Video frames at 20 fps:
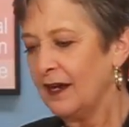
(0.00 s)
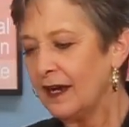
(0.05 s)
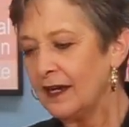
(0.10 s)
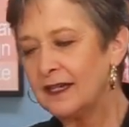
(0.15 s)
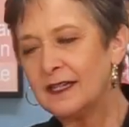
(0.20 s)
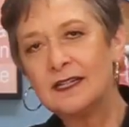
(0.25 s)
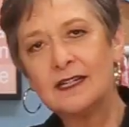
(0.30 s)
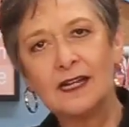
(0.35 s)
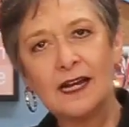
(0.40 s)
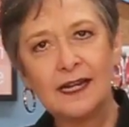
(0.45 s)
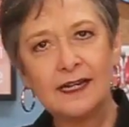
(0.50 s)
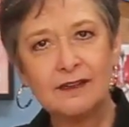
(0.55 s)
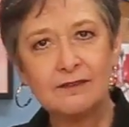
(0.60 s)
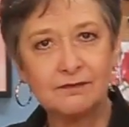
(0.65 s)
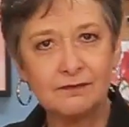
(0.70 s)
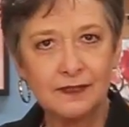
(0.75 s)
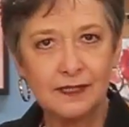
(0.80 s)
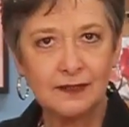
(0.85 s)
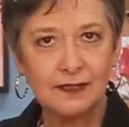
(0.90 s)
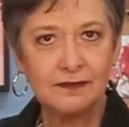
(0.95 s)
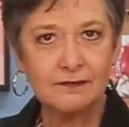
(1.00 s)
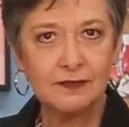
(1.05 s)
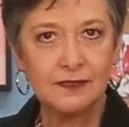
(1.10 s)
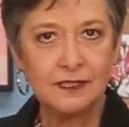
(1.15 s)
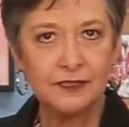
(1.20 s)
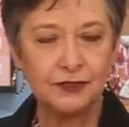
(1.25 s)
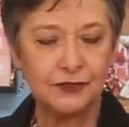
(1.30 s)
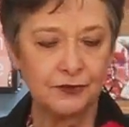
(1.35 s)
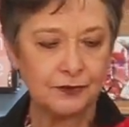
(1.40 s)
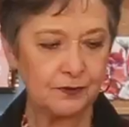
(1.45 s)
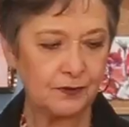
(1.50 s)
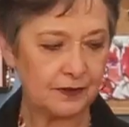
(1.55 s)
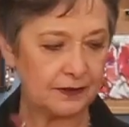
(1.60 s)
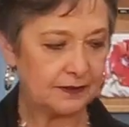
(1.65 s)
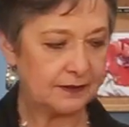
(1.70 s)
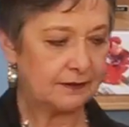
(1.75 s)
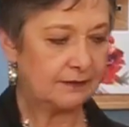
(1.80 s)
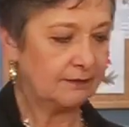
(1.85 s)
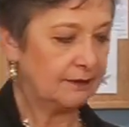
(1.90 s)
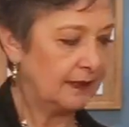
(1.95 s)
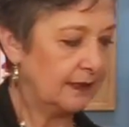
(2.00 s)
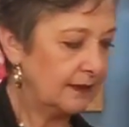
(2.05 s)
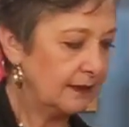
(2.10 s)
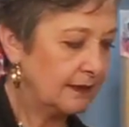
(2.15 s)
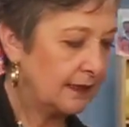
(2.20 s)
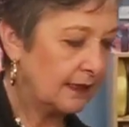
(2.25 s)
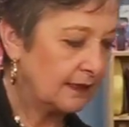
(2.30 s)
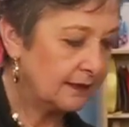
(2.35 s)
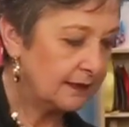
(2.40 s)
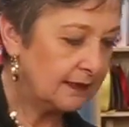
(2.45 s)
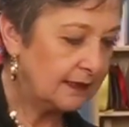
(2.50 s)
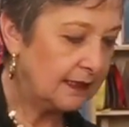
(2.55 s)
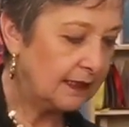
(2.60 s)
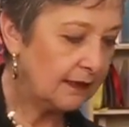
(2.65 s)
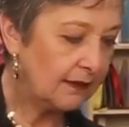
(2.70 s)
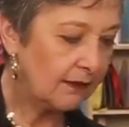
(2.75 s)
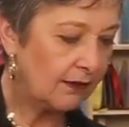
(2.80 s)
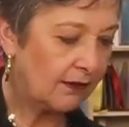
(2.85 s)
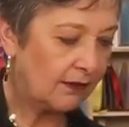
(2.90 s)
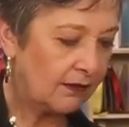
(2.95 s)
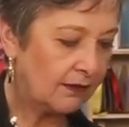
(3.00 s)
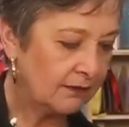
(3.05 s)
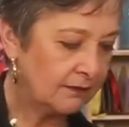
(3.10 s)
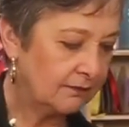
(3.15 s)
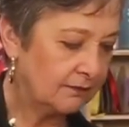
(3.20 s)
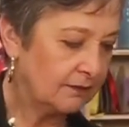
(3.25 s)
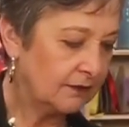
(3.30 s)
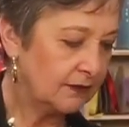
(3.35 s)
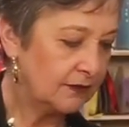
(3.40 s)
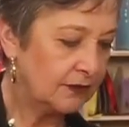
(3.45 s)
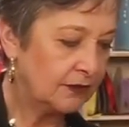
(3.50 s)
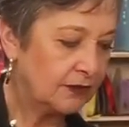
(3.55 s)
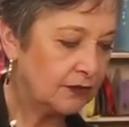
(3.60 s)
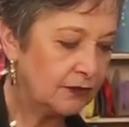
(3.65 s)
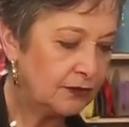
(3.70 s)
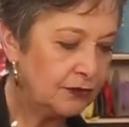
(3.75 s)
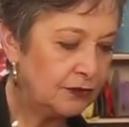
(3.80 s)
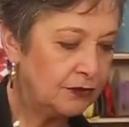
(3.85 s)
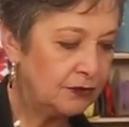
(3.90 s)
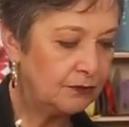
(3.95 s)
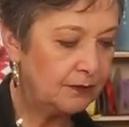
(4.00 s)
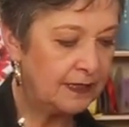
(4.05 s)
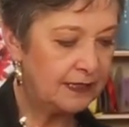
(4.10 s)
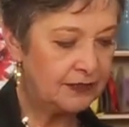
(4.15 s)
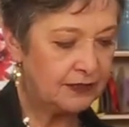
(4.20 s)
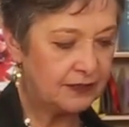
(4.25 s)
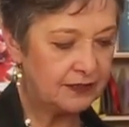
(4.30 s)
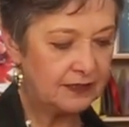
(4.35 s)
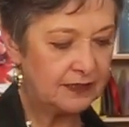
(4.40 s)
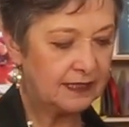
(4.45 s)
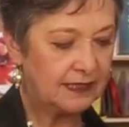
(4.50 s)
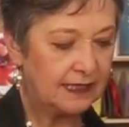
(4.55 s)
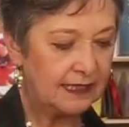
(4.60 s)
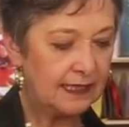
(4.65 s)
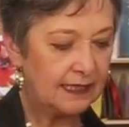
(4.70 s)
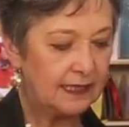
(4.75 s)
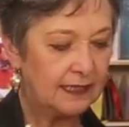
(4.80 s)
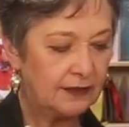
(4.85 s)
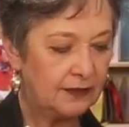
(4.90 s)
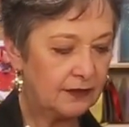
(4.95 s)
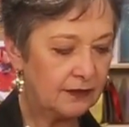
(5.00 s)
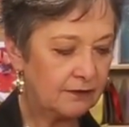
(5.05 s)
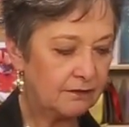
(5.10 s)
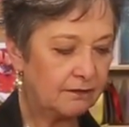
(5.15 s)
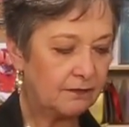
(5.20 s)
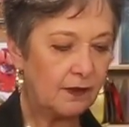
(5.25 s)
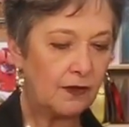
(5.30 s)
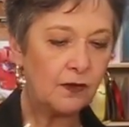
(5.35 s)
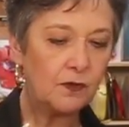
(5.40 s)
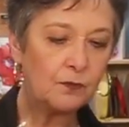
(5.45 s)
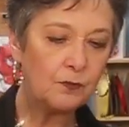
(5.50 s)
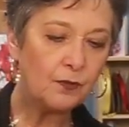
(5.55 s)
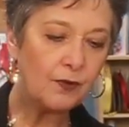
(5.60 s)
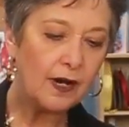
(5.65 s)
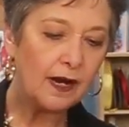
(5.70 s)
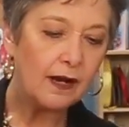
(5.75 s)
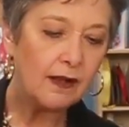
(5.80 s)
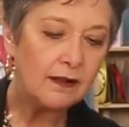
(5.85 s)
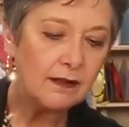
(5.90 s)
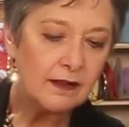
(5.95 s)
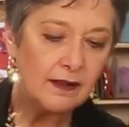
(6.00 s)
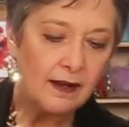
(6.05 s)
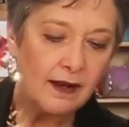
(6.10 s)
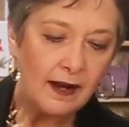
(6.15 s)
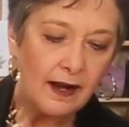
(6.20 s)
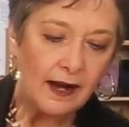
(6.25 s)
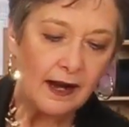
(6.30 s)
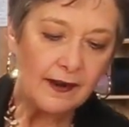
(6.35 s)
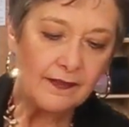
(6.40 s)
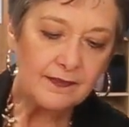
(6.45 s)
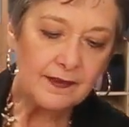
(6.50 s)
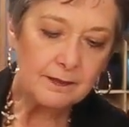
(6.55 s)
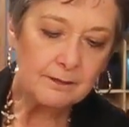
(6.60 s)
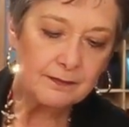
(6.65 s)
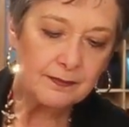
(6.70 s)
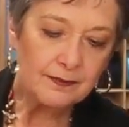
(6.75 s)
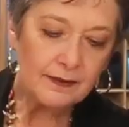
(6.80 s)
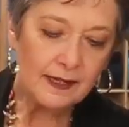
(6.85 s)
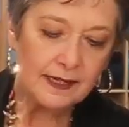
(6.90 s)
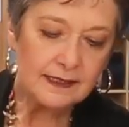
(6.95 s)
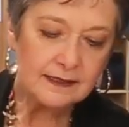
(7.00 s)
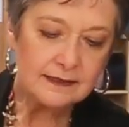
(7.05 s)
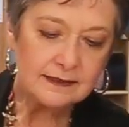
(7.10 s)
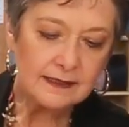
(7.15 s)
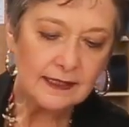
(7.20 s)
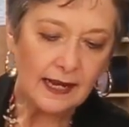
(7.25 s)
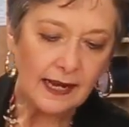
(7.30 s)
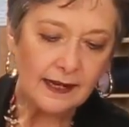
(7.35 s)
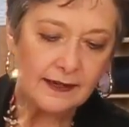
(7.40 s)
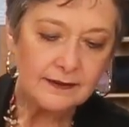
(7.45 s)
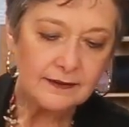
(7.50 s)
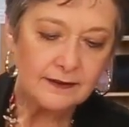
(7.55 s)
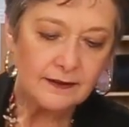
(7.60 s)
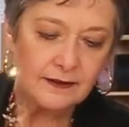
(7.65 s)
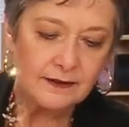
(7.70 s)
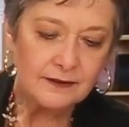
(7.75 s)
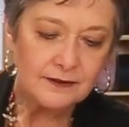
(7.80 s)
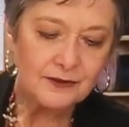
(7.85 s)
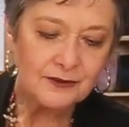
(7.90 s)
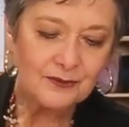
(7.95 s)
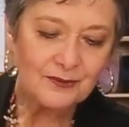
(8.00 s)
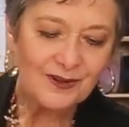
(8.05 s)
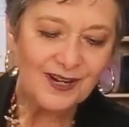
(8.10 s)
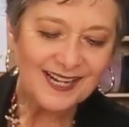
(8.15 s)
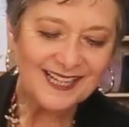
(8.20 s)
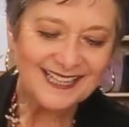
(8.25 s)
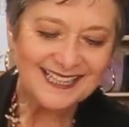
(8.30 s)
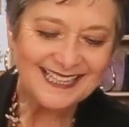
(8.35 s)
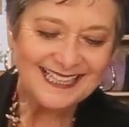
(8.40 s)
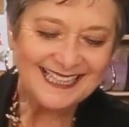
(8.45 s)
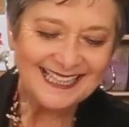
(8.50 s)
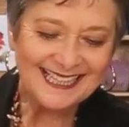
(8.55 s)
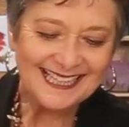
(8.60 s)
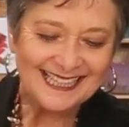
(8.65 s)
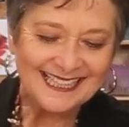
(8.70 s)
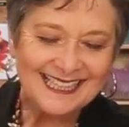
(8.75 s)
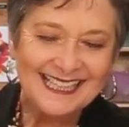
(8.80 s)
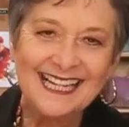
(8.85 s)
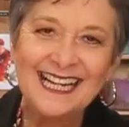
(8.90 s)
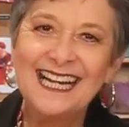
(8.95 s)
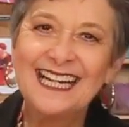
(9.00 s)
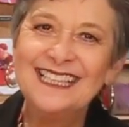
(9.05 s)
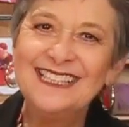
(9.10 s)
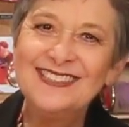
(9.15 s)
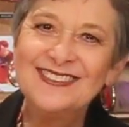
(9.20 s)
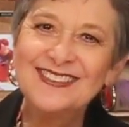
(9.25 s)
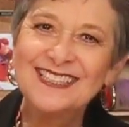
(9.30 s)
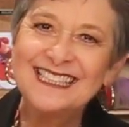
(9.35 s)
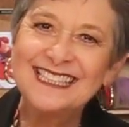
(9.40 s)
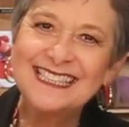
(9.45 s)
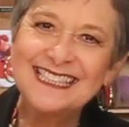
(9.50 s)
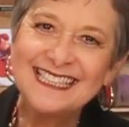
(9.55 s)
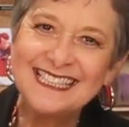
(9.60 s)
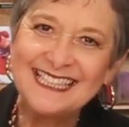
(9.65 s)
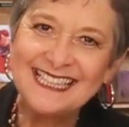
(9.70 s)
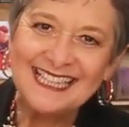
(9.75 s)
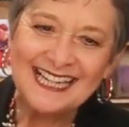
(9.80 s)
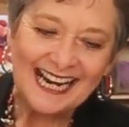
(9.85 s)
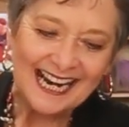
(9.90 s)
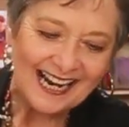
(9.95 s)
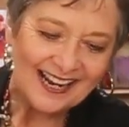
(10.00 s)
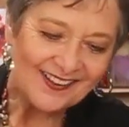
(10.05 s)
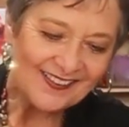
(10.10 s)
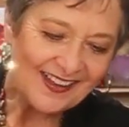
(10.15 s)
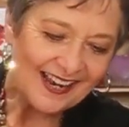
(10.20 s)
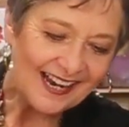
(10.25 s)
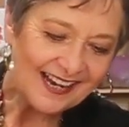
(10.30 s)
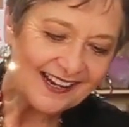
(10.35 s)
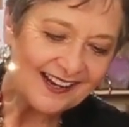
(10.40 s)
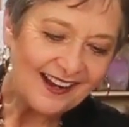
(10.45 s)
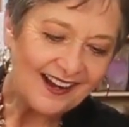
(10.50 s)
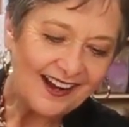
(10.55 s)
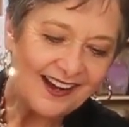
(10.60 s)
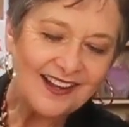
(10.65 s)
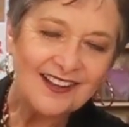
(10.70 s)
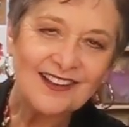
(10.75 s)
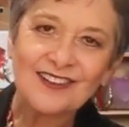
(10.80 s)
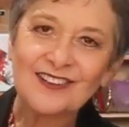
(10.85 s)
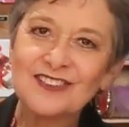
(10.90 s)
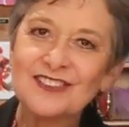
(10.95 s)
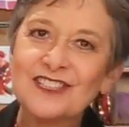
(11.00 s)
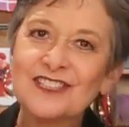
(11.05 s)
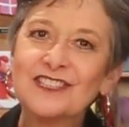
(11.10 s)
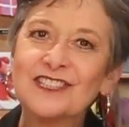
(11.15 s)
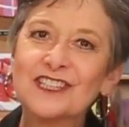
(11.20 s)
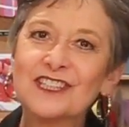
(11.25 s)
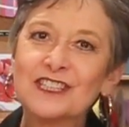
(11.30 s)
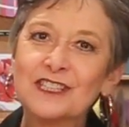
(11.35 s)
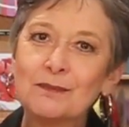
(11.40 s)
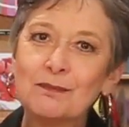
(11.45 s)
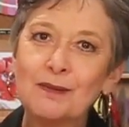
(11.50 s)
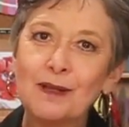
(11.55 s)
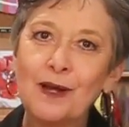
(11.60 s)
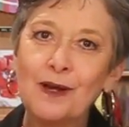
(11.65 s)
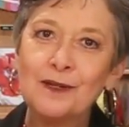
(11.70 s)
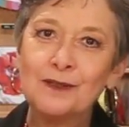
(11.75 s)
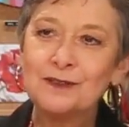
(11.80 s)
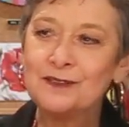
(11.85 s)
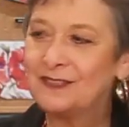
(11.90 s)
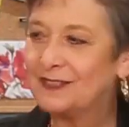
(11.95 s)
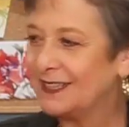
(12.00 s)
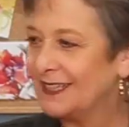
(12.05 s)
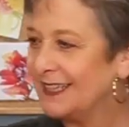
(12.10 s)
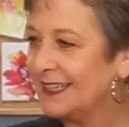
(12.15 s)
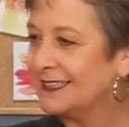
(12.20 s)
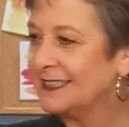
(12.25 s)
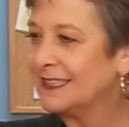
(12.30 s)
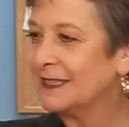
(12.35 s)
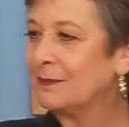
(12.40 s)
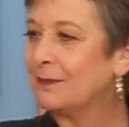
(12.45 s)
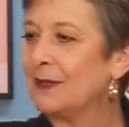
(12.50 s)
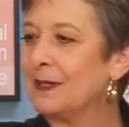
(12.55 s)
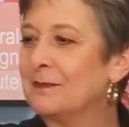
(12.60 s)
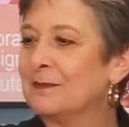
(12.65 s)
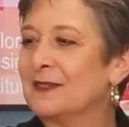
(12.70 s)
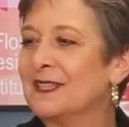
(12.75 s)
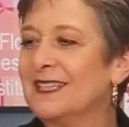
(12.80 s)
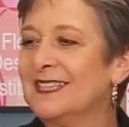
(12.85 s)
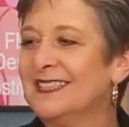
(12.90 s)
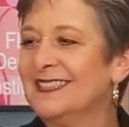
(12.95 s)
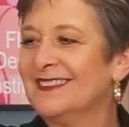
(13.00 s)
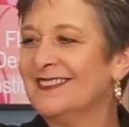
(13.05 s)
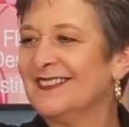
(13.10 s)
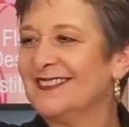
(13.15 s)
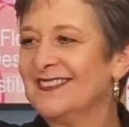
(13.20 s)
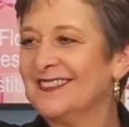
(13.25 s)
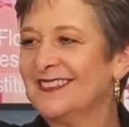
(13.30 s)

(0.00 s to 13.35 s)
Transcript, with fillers: I can cut it very, very short. It doesn't need long, just 2 inches to get into the foam well, and then place that directly in. And you can see how that color just explodes against the pumpkin,